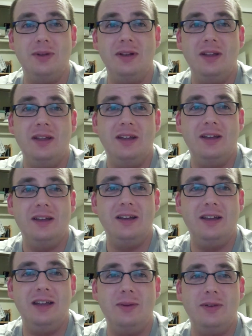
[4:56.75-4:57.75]
But,
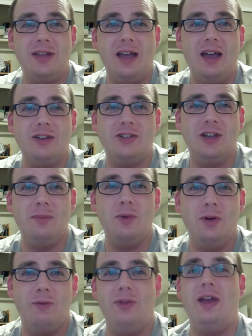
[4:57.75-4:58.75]
uh, anyways, I'll share
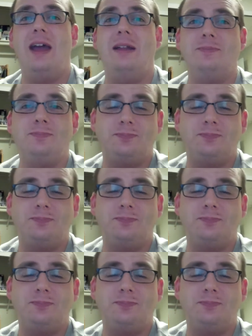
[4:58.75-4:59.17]
more of that